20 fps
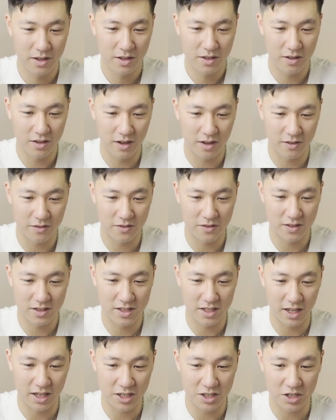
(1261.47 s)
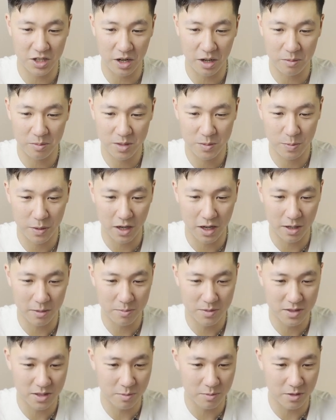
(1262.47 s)
You have St. James Pub
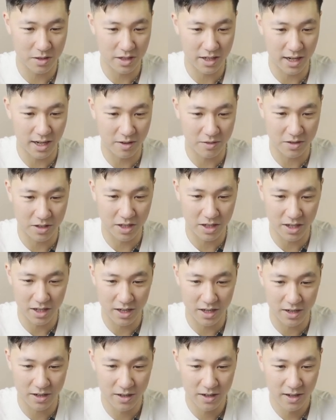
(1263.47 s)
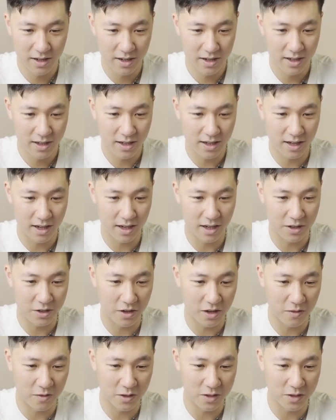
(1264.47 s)
somewhere down here. You have a